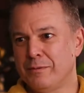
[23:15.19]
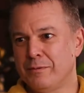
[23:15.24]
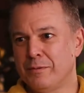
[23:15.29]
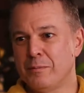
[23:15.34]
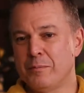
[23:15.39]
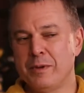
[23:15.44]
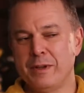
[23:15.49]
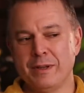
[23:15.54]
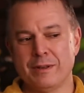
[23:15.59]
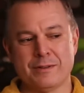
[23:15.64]

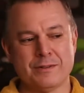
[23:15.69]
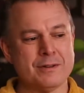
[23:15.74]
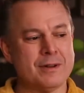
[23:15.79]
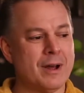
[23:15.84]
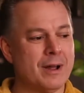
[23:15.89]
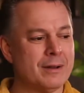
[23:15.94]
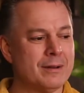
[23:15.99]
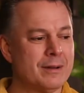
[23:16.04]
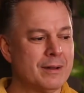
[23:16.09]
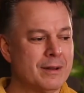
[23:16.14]
For me, it's
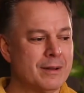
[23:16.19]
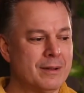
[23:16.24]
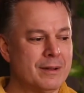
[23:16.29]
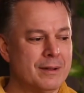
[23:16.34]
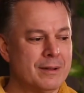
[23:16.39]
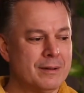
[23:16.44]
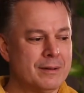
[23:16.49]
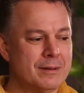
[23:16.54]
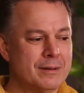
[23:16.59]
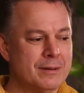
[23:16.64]
not
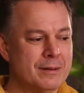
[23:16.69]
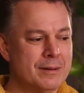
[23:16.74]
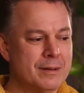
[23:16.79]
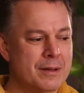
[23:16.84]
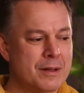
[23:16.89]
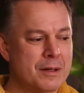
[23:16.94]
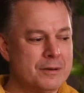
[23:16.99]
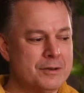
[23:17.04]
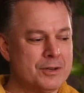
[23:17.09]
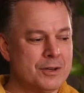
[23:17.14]

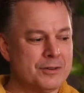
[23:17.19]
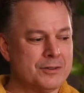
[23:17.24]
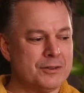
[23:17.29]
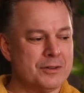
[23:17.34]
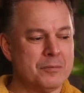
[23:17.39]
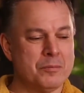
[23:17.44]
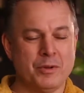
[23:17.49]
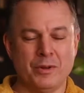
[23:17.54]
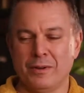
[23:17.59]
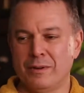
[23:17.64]
just
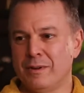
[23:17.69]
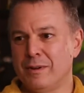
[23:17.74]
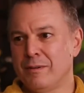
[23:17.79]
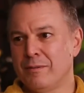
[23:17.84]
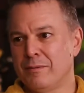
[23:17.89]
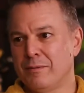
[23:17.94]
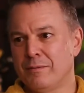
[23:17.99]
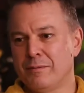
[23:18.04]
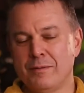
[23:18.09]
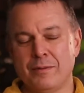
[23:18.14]
the ability
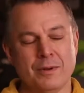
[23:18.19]
of